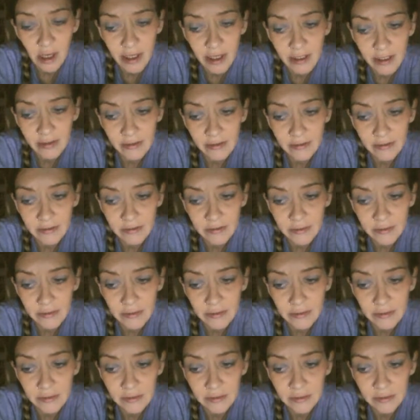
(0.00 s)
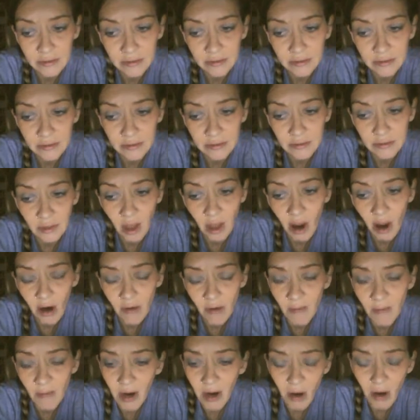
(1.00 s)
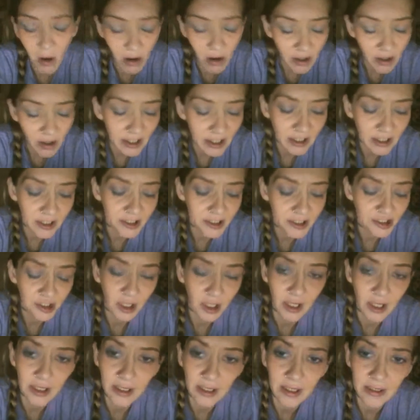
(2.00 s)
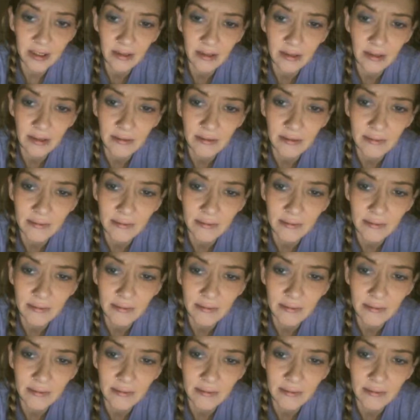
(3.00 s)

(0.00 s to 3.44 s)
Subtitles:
and I heard my car keys shaking.